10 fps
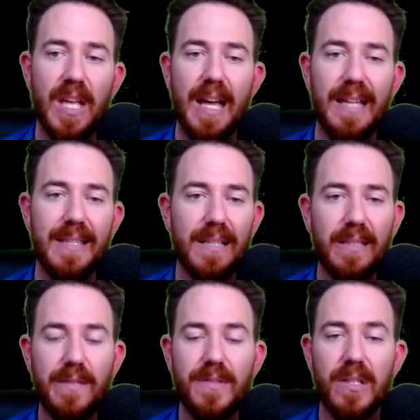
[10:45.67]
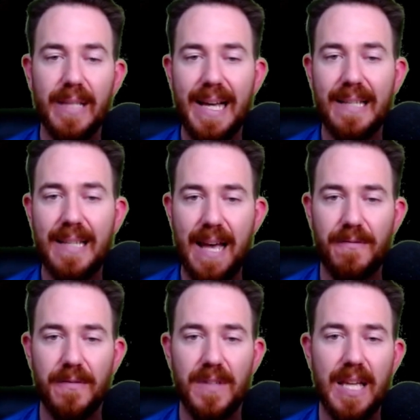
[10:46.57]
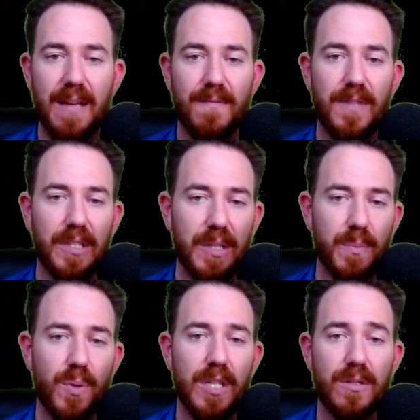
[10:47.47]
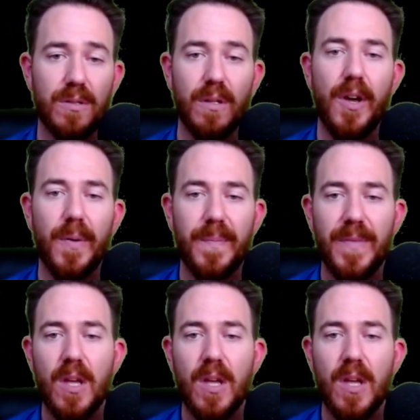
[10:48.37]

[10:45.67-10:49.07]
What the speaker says: and that leaves the last half of the game feeling pretty slow.